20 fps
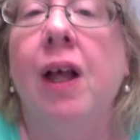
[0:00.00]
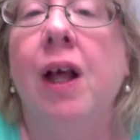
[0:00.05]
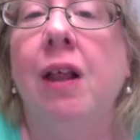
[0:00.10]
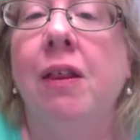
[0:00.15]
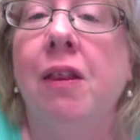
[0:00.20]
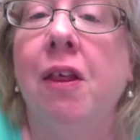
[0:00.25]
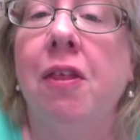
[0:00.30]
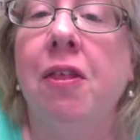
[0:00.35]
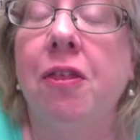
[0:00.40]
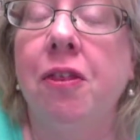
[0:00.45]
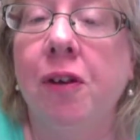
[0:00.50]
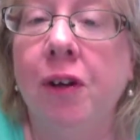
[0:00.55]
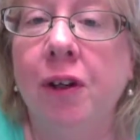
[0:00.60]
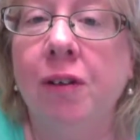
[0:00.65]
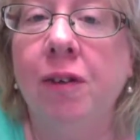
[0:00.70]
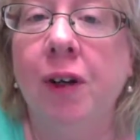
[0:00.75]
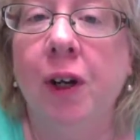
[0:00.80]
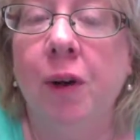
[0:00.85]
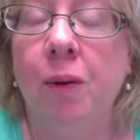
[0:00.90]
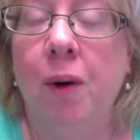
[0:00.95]
The
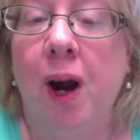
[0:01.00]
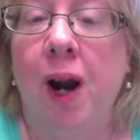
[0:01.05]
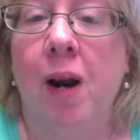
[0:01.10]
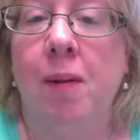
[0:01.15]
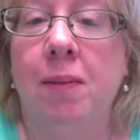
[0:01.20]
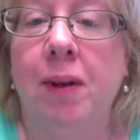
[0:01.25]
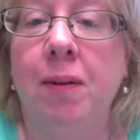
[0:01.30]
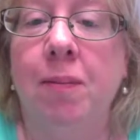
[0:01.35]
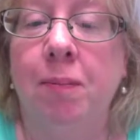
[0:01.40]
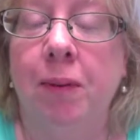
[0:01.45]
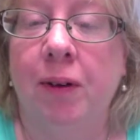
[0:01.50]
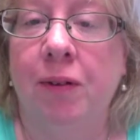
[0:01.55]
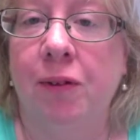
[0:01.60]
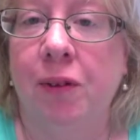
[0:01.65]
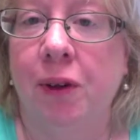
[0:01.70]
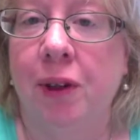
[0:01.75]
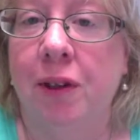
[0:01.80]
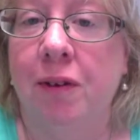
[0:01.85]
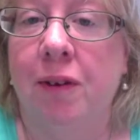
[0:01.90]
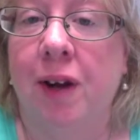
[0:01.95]
third requirement
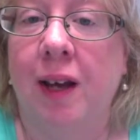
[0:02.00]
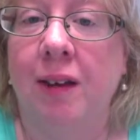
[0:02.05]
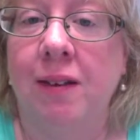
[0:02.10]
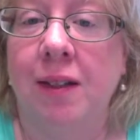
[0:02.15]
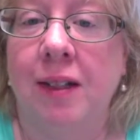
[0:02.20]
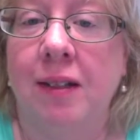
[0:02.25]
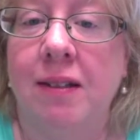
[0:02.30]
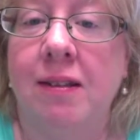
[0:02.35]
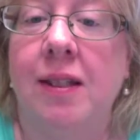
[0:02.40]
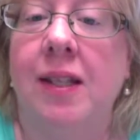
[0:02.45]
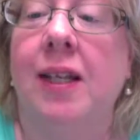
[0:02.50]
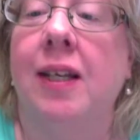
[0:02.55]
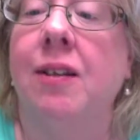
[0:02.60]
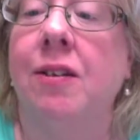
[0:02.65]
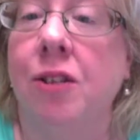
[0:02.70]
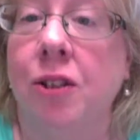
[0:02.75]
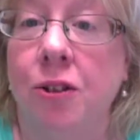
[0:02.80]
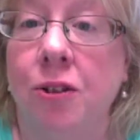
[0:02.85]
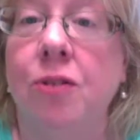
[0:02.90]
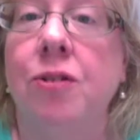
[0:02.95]
before the residency
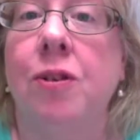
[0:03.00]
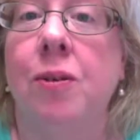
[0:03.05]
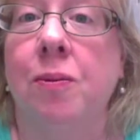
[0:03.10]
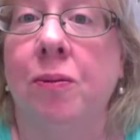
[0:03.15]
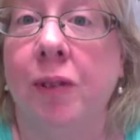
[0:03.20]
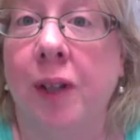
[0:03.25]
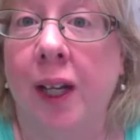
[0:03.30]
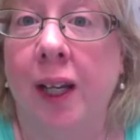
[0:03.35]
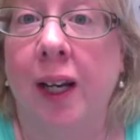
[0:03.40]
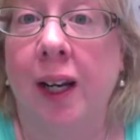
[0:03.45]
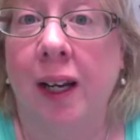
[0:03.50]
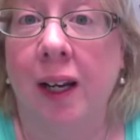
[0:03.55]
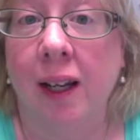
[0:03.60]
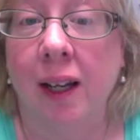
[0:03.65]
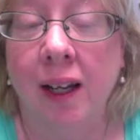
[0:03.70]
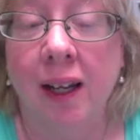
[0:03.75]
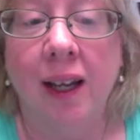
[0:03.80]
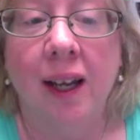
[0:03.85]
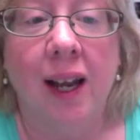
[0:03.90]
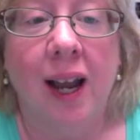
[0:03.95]
is to do some reading.
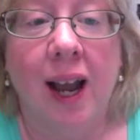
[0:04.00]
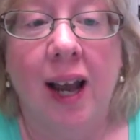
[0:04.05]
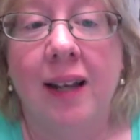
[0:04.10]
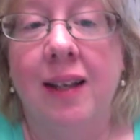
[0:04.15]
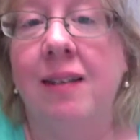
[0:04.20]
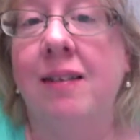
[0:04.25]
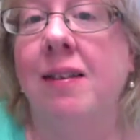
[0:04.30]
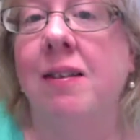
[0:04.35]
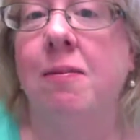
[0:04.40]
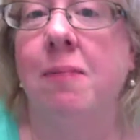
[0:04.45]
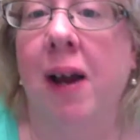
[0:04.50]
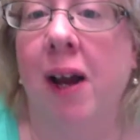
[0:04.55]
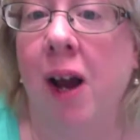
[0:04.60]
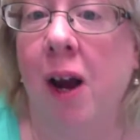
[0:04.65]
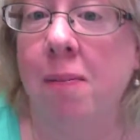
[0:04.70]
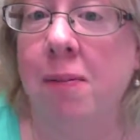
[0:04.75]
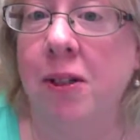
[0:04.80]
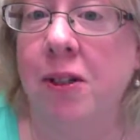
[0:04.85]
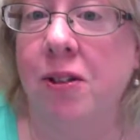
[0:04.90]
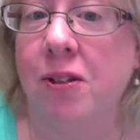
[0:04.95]
And this is my
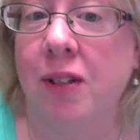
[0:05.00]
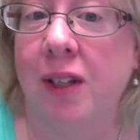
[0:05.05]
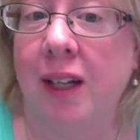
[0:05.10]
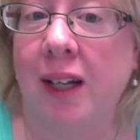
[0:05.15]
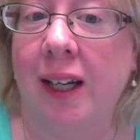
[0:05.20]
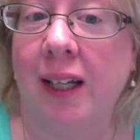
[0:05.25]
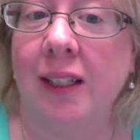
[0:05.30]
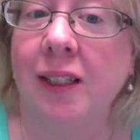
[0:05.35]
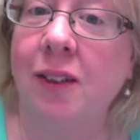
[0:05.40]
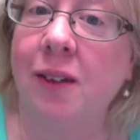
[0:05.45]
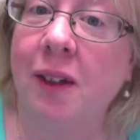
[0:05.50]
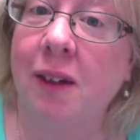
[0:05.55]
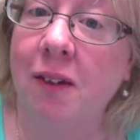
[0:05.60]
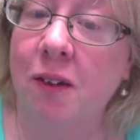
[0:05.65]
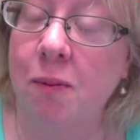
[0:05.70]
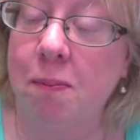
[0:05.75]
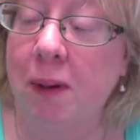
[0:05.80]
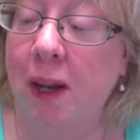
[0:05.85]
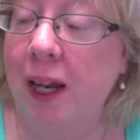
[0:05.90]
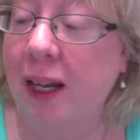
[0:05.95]
opportunity to
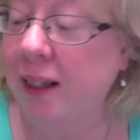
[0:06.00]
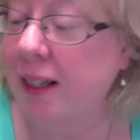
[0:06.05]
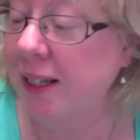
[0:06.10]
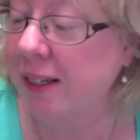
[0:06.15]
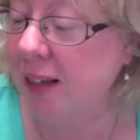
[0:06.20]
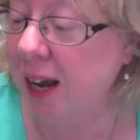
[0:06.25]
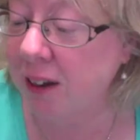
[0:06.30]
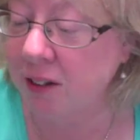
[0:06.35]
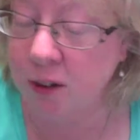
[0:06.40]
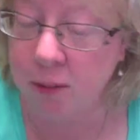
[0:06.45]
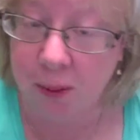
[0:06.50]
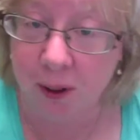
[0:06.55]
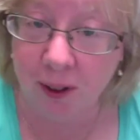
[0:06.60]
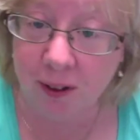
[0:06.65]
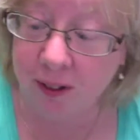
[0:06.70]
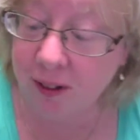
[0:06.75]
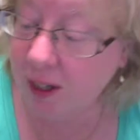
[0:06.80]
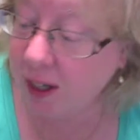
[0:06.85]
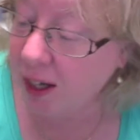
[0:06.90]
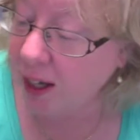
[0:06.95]
explain the
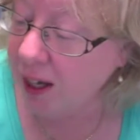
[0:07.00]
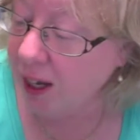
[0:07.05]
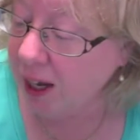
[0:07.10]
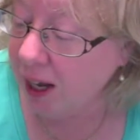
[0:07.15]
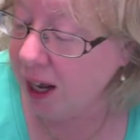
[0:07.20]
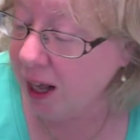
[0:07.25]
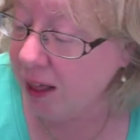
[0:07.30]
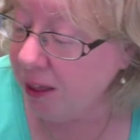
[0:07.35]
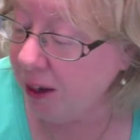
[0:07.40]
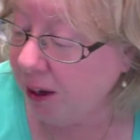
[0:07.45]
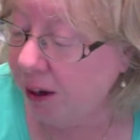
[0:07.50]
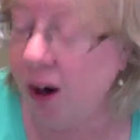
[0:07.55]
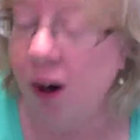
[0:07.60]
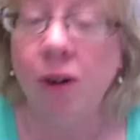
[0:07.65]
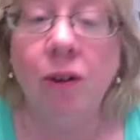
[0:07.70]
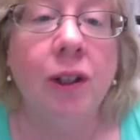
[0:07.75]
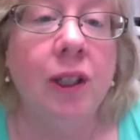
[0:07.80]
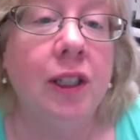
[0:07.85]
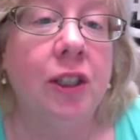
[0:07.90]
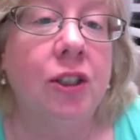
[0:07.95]
textbooks. There are
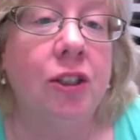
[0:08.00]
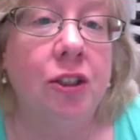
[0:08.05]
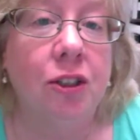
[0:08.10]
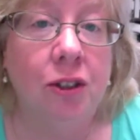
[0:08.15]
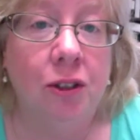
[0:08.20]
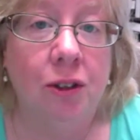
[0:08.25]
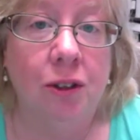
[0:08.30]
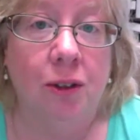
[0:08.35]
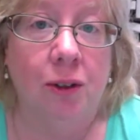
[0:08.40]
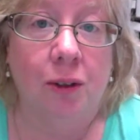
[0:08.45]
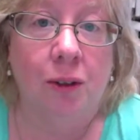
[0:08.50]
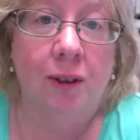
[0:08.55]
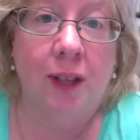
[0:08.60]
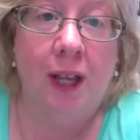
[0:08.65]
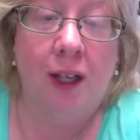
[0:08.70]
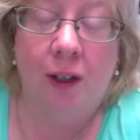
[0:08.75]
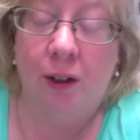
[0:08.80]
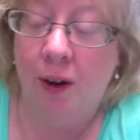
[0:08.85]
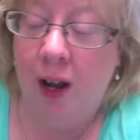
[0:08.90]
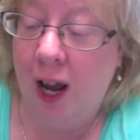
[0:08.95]
only 2
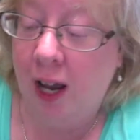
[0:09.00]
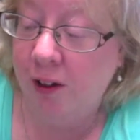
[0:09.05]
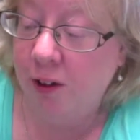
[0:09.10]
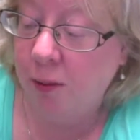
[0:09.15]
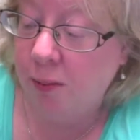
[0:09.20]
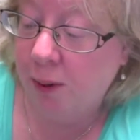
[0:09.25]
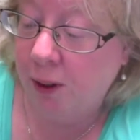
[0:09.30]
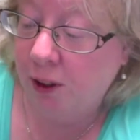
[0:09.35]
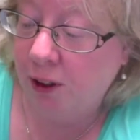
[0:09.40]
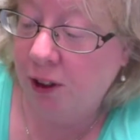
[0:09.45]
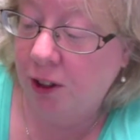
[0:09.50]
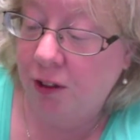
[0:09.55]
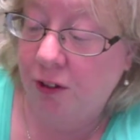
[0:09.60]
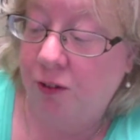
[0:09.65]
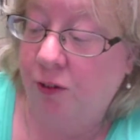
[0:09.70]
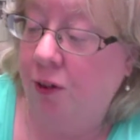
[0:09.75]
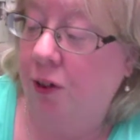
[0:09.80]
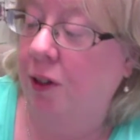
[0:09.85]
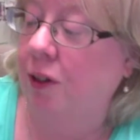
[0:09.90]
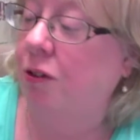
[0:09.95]
that you had to purchase
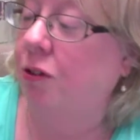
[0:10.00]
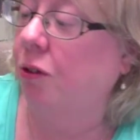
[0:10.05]
for this